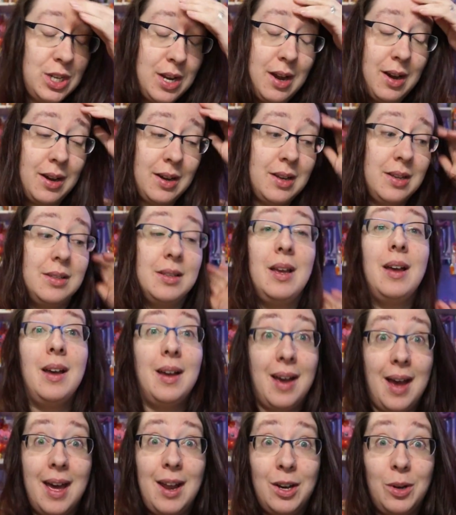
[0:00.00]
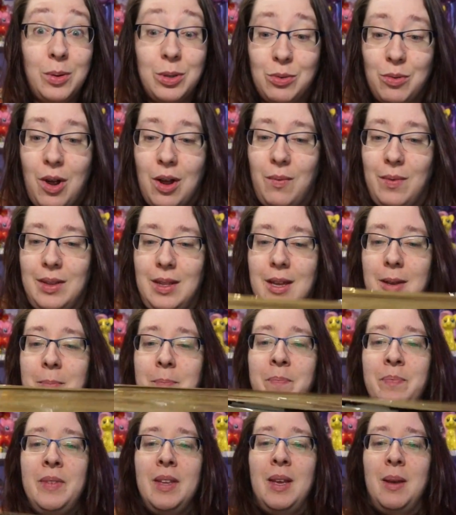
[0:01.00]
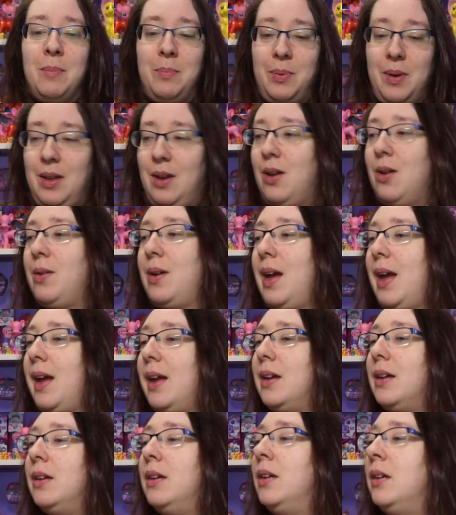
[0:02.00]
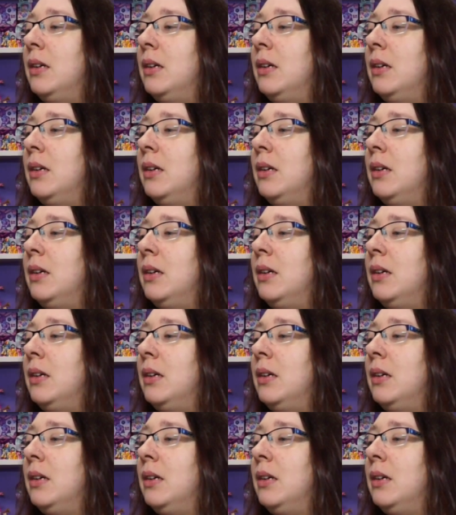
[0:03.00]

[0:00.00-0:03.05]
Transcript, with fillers: chair, because I don't know what's wrong with it. But, okay.